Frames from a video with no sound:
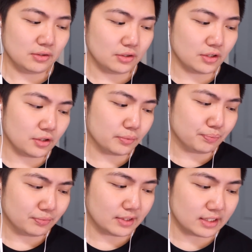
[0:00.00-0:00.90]
You know,
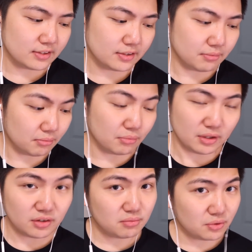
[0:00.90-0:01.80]
that's
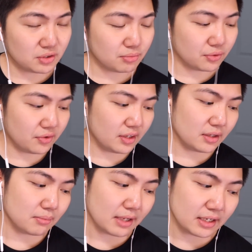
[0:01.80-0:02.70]
one of the most important
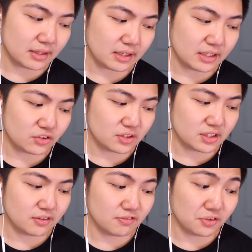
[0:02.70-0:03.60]
things. Make it
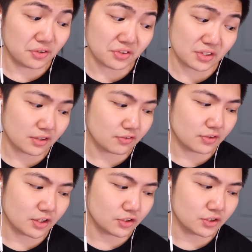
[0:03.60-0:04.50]
interesting for yourself,
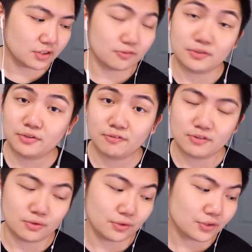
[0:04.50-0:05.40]
not just for the
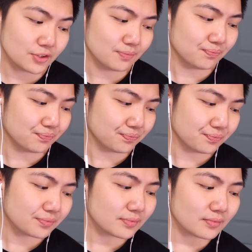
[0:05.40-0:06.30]
viewers.
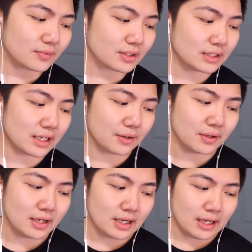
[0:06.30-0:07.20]
Now,
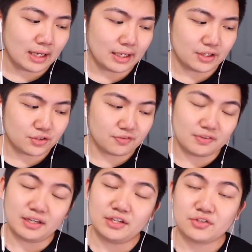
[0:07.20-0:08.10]

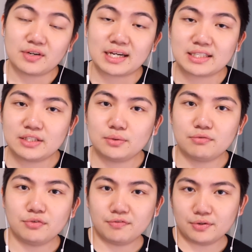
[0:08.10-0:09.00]
interacting
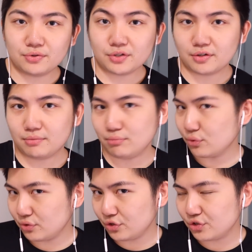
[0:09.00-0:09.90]
with your viewers are
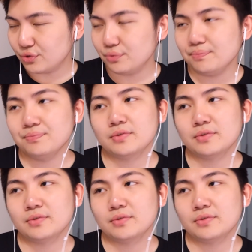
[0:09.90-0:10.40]
important too.